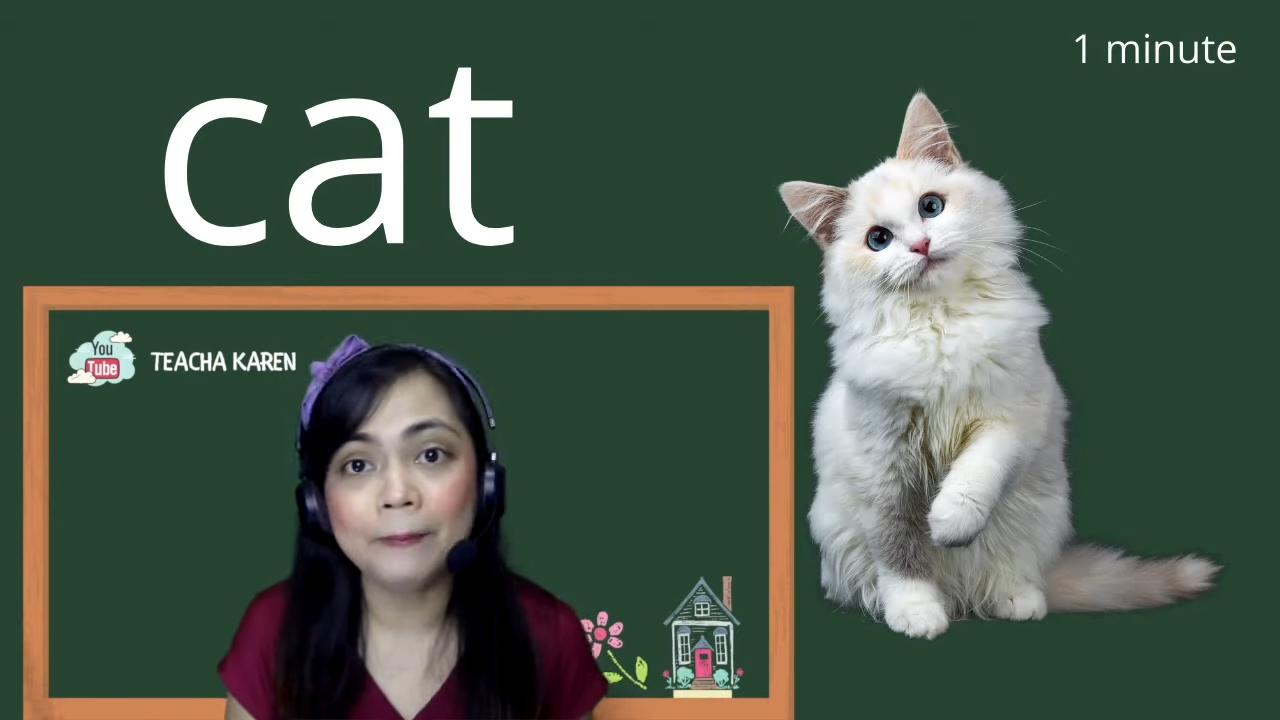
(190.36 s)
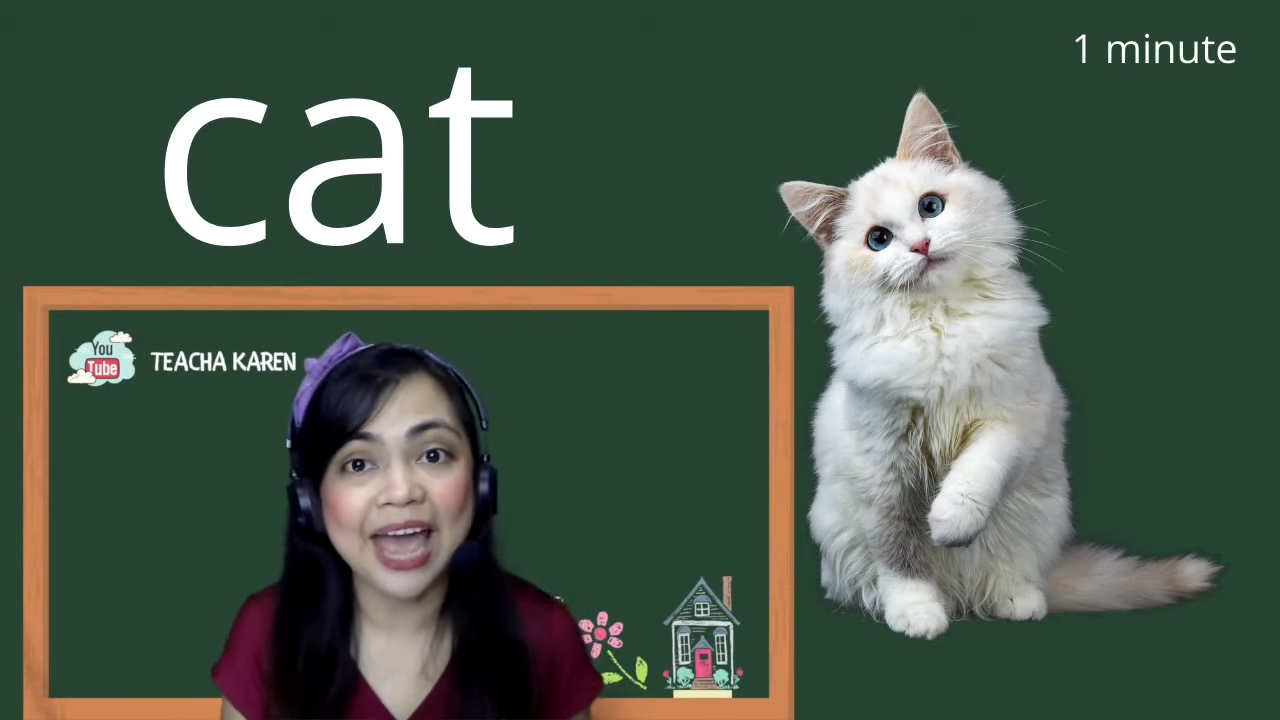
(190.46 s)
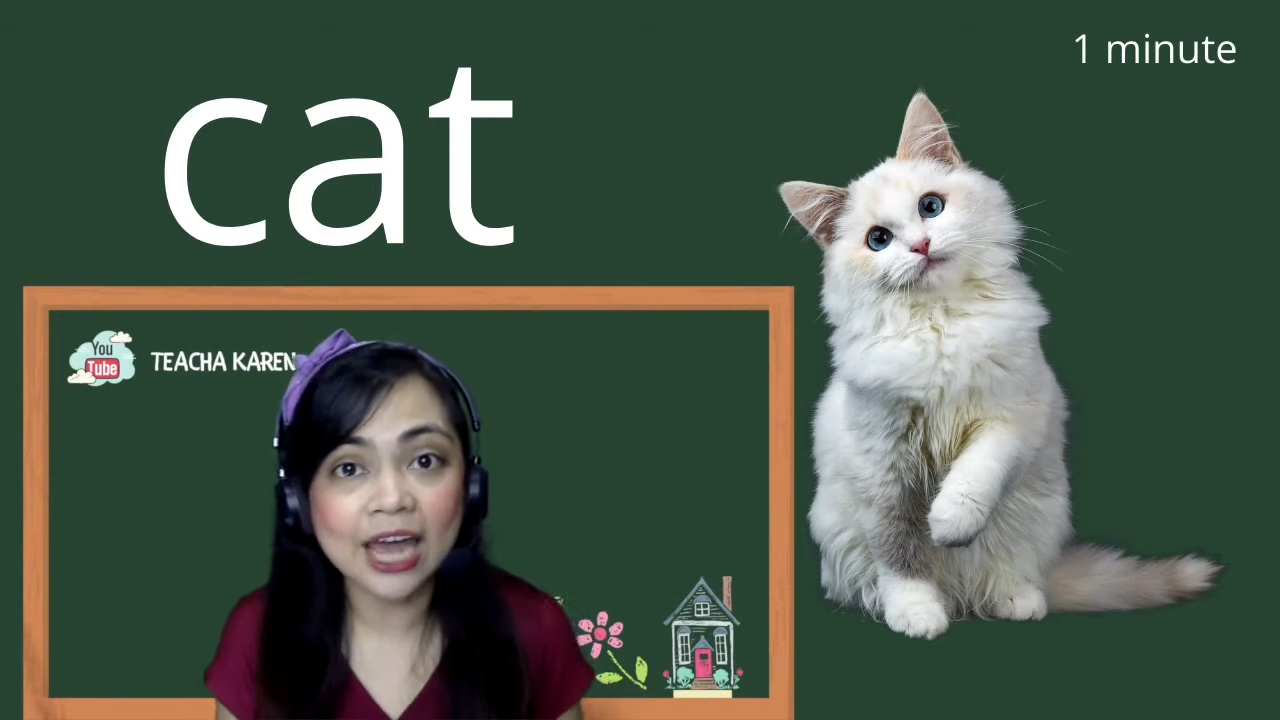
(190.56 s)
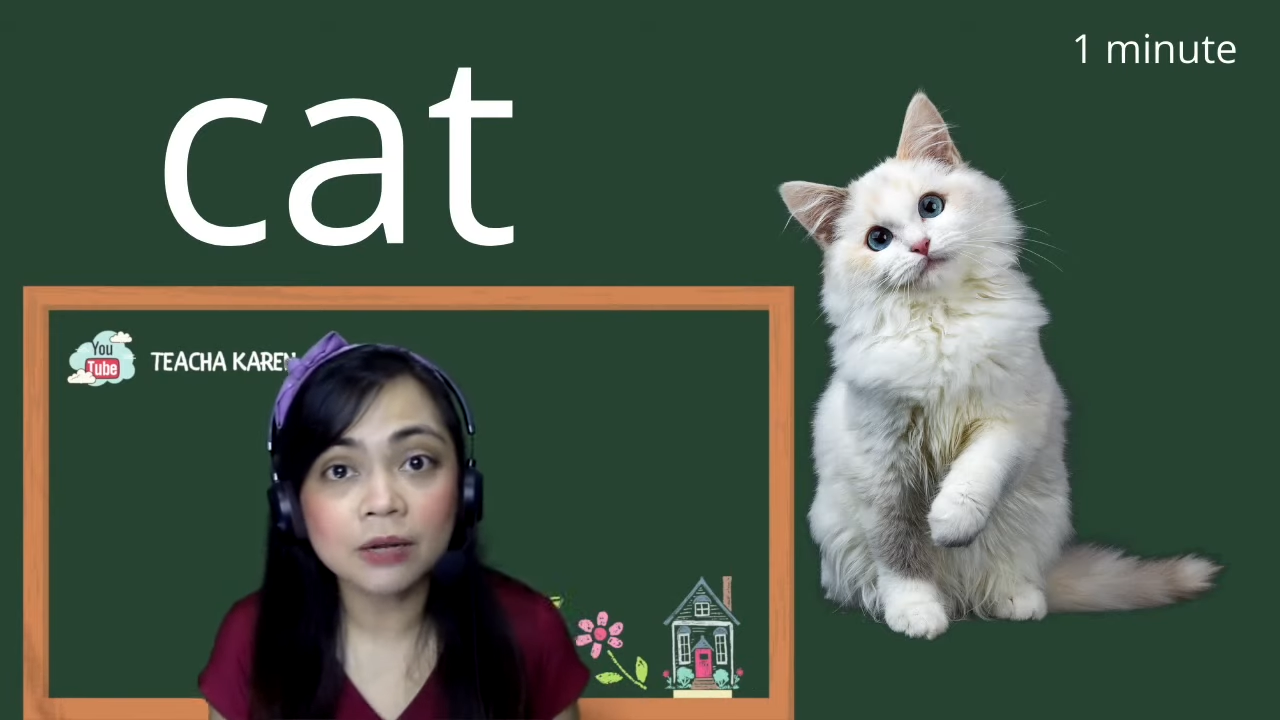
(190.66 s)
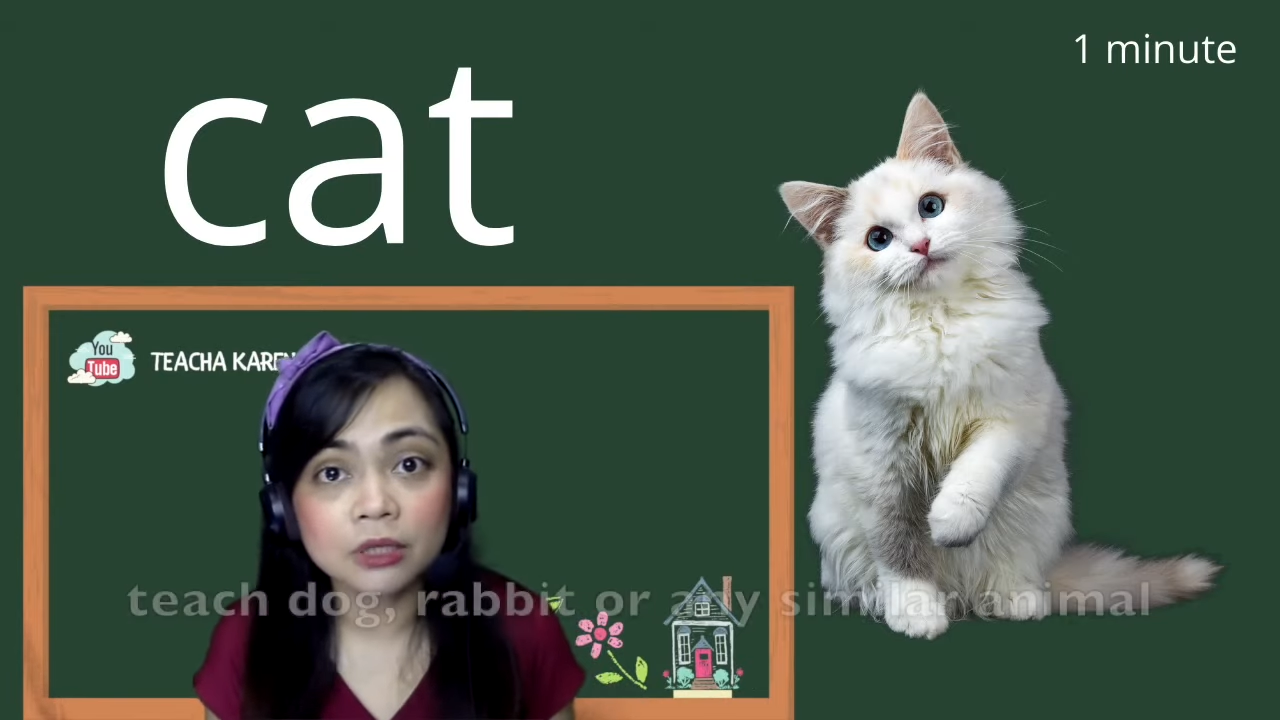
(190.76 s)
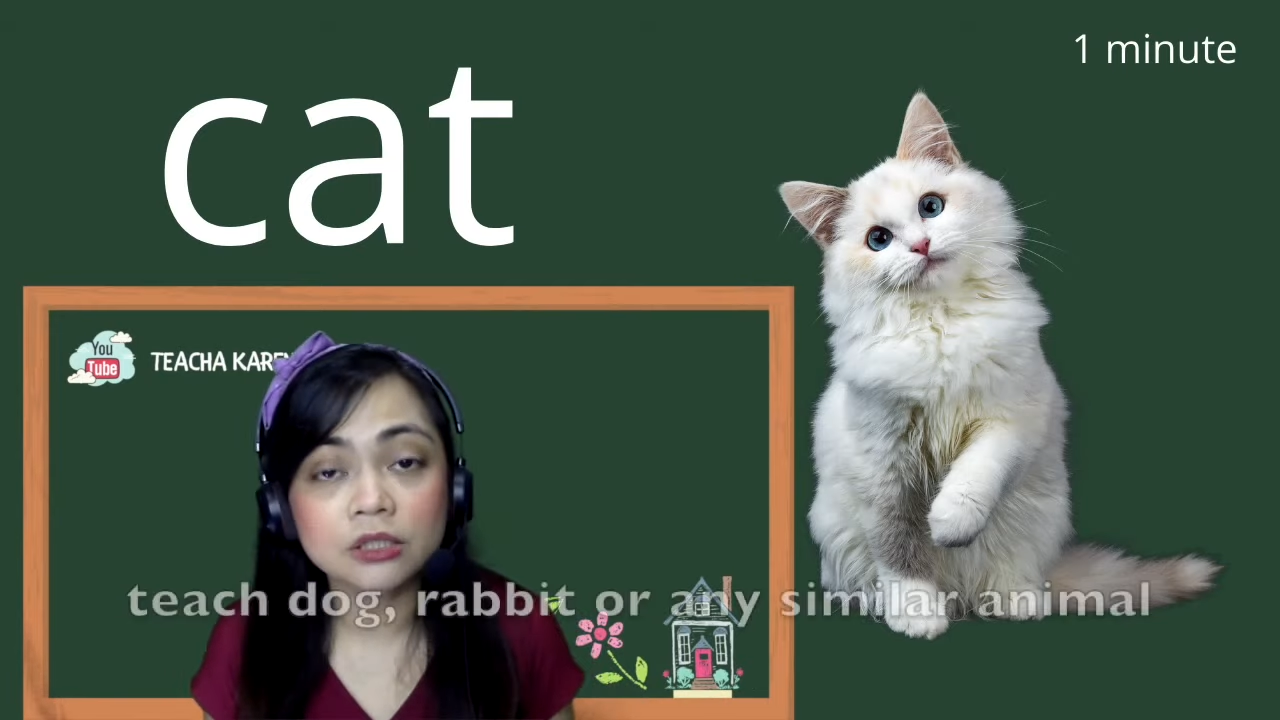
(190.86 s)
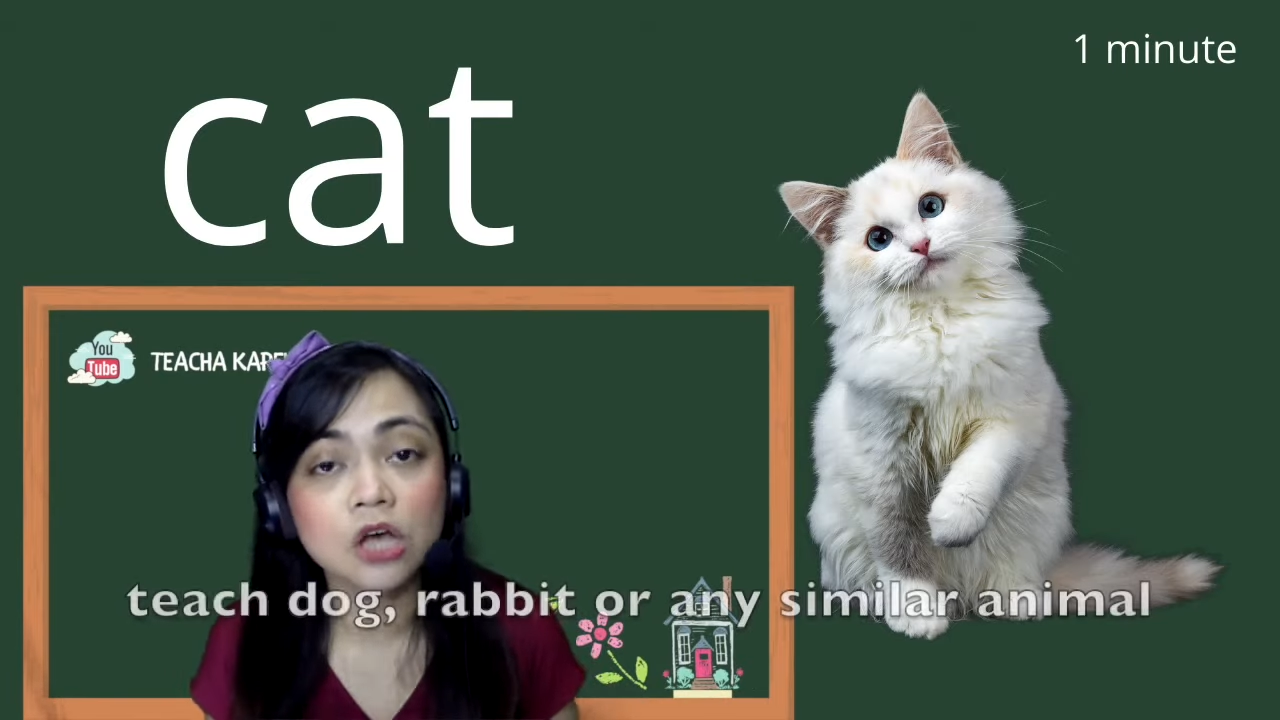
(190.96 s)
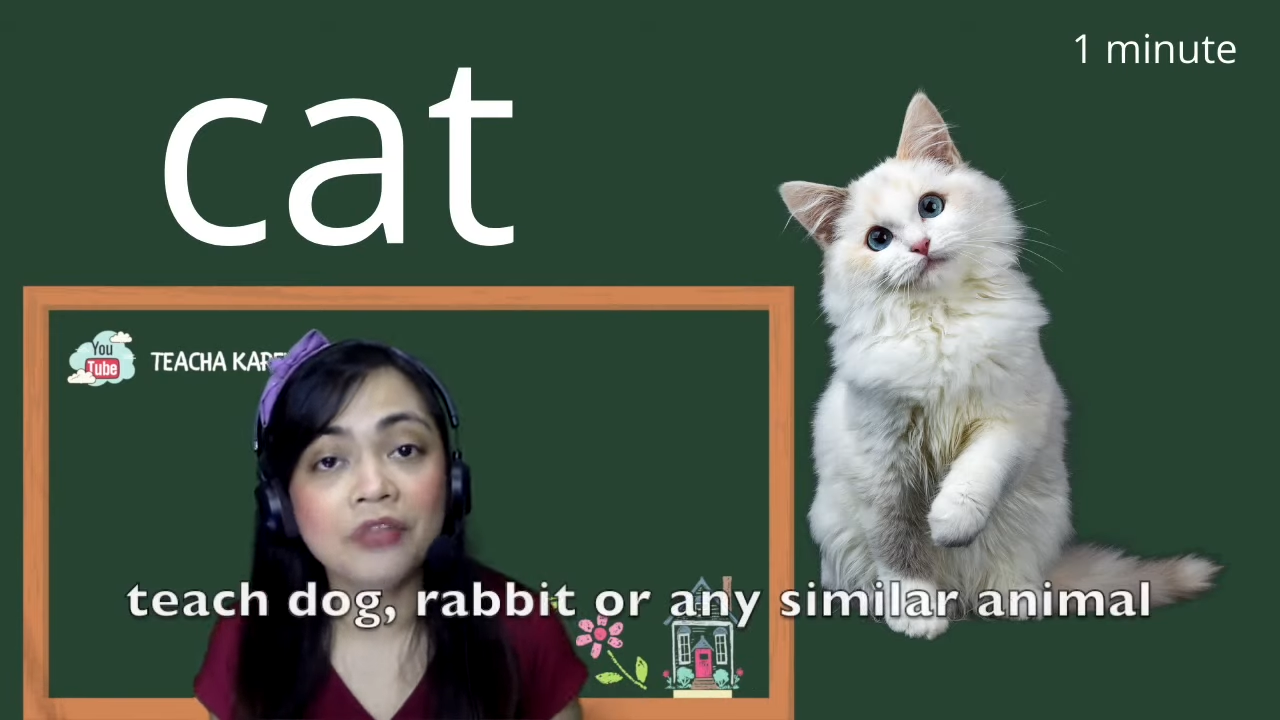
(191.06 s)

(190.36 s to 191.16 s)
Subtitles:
animals